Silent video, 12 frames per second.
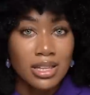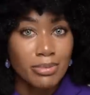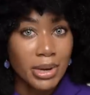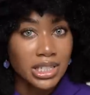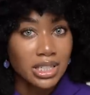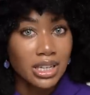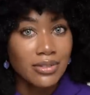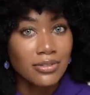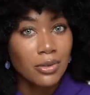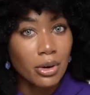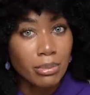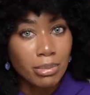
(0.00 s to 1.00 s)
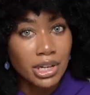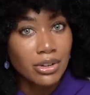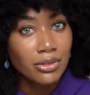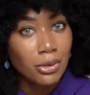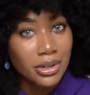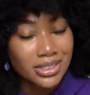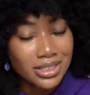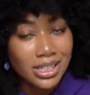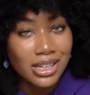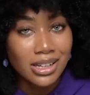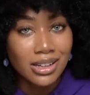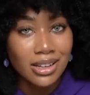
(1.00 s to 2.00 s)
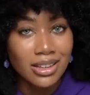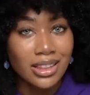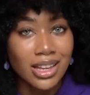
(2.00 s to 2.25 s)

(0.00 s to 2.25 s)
especially 4B or 4C,